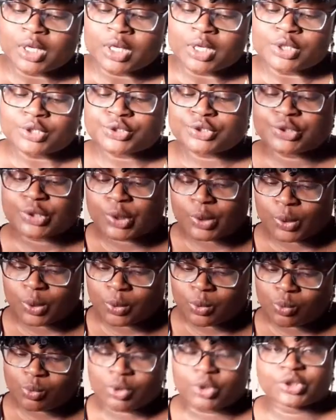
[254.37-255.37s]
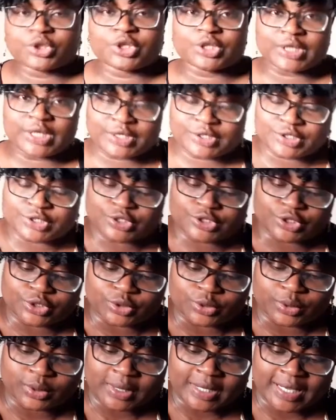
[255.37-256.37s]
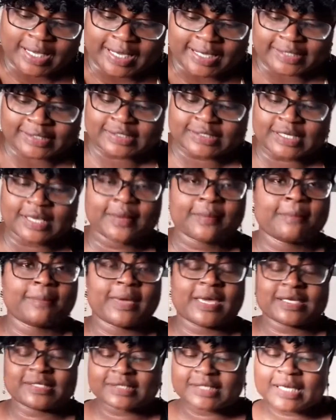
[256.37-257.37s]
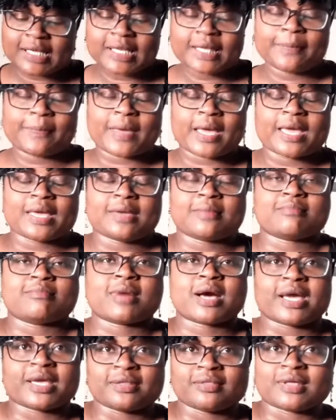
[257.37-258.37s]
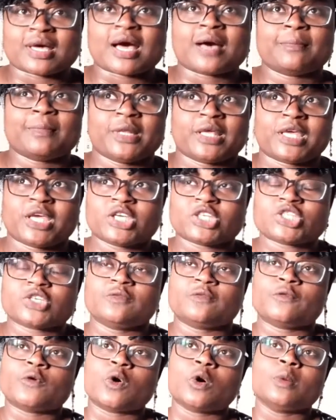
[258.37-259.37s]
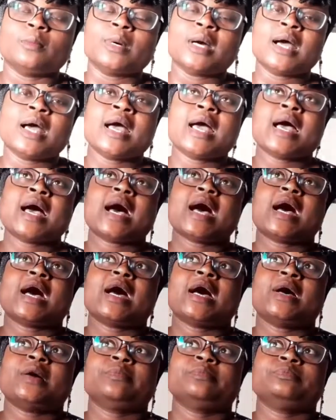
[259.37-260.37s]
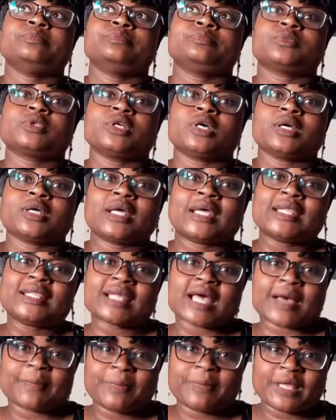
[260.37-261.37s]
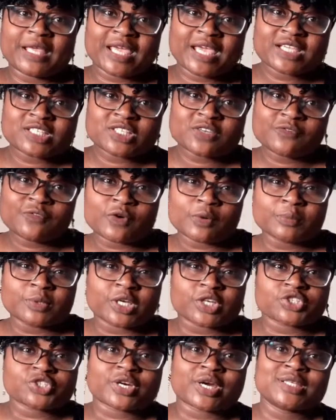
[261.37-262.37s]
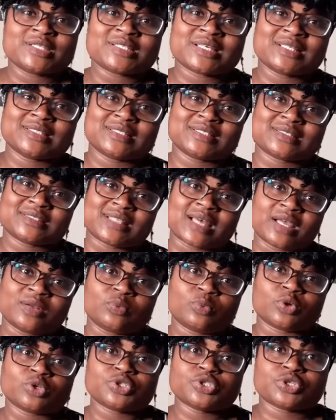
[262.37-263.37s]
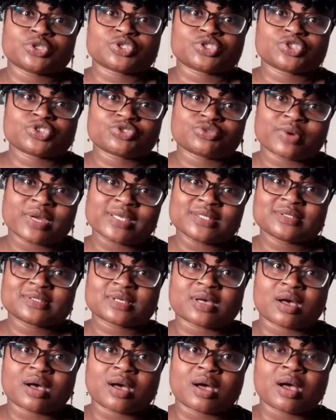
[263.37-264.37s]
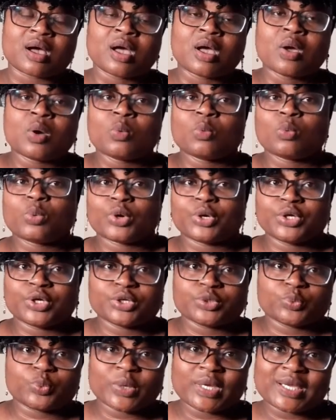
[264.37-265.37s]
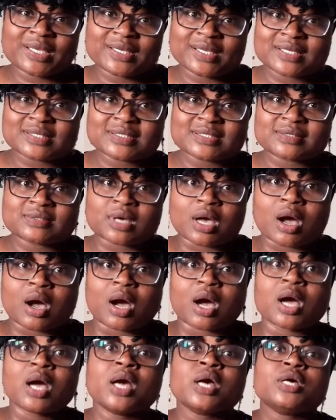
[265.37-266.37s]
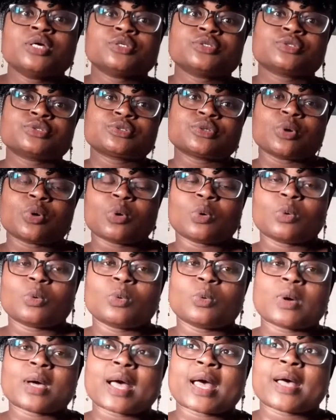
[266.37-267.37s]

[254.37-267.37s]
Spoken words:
So what you need to do is basically bear in mind the application form. In the application form, they're trying to understand what your strengths are, what your weaknesses are, so